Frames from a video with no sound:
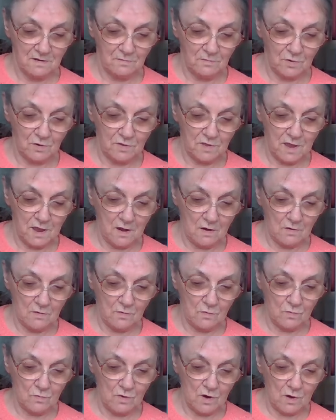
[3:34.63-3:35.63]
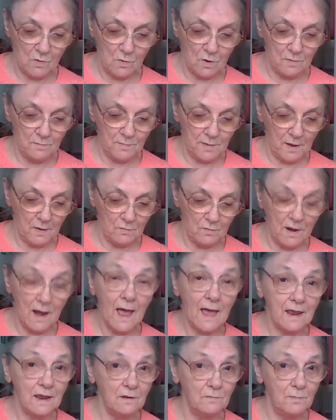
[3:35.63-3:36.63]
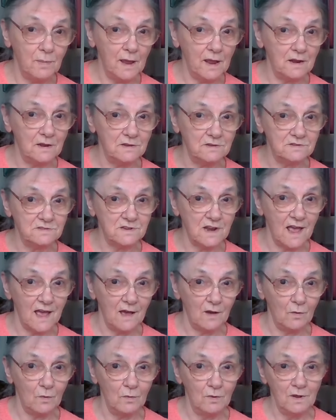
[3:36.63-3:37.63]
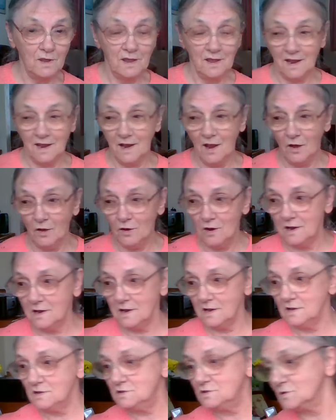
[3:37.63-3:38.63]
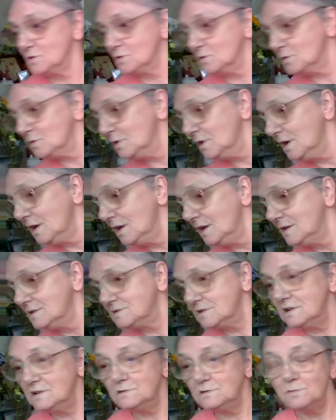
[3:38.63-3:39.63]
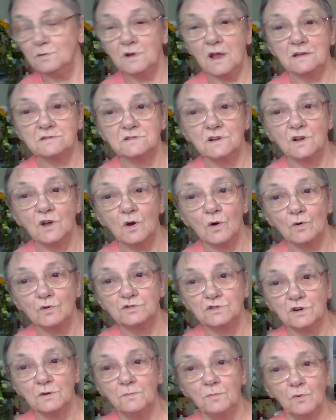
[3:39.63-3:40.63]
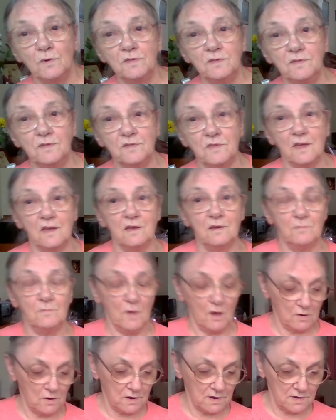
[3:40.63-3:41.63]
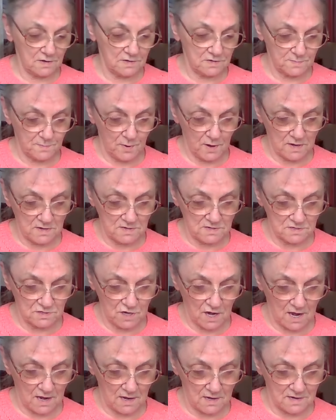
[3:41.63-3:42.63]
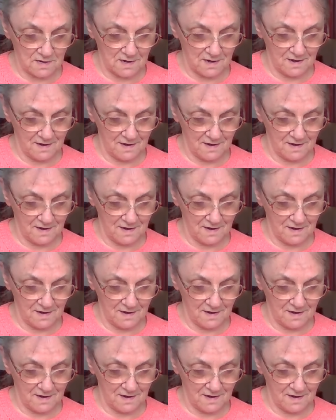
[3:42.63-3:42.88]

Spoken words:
but they are only £1.09 now in Aldi's, so Sainsbury hasn't caught up with Aldi's prices yet.